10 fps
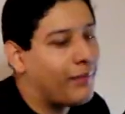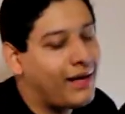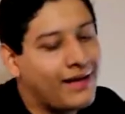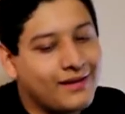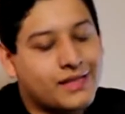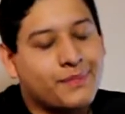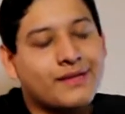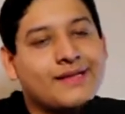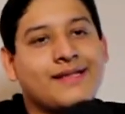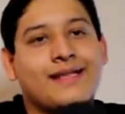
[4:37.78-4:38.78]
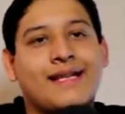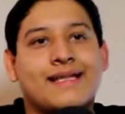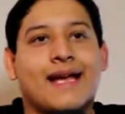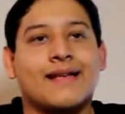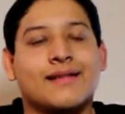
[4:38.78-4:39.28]
But yeah, this person states
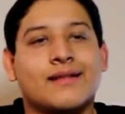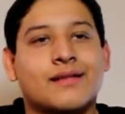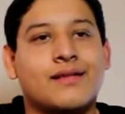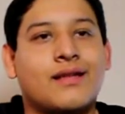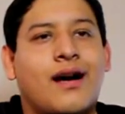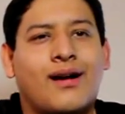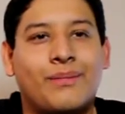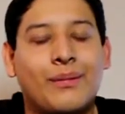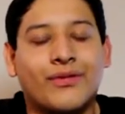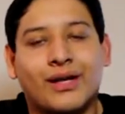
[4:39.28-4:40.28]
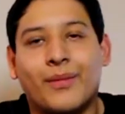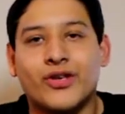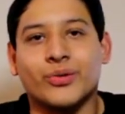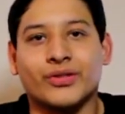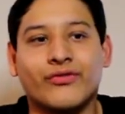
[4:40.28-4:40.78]
that it's not all people thought my
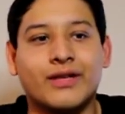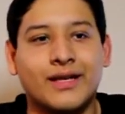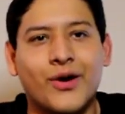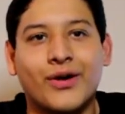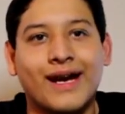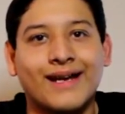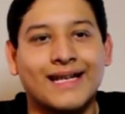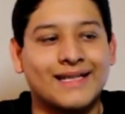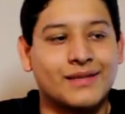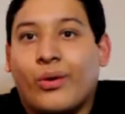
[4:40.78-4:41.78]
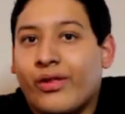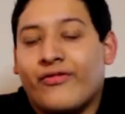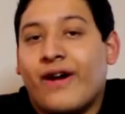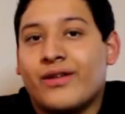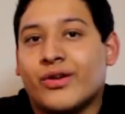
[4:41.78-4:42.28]
joke was funny. Okay, that's totally
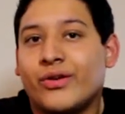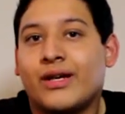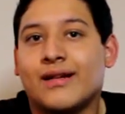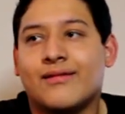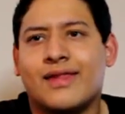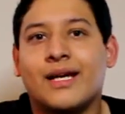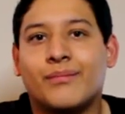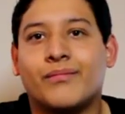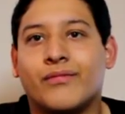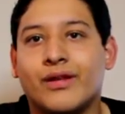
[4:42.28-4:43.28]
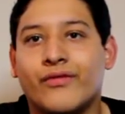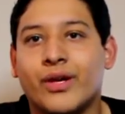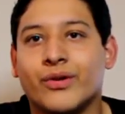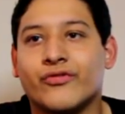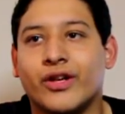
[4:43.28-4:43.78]
fine. You know, you can think the
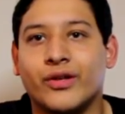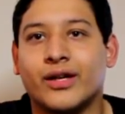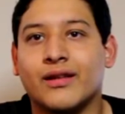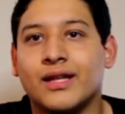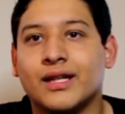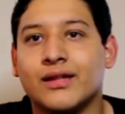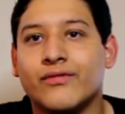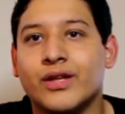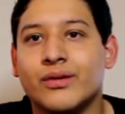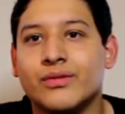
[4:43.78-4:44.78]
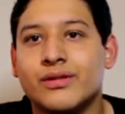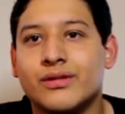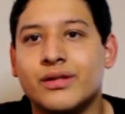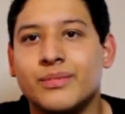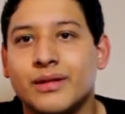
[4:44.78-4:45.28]
video was funny. You can think the video was
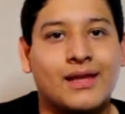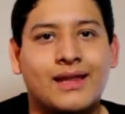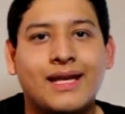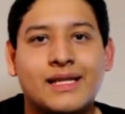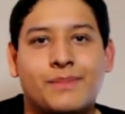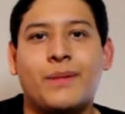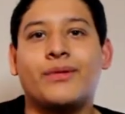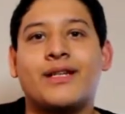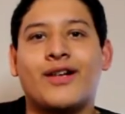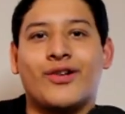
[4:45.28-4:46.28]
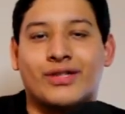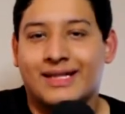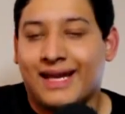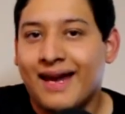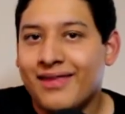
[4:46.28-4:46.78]
stupid. The thing is, people didn't
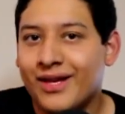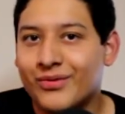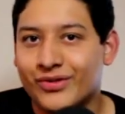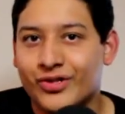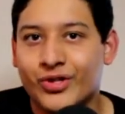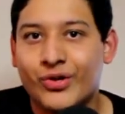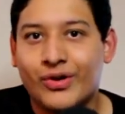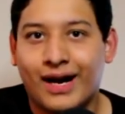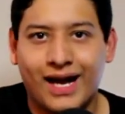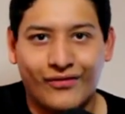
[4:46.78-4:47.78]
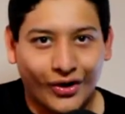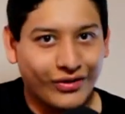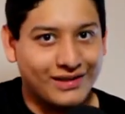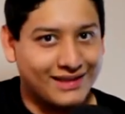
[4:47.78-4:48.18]
understand that it was a joke. I have all these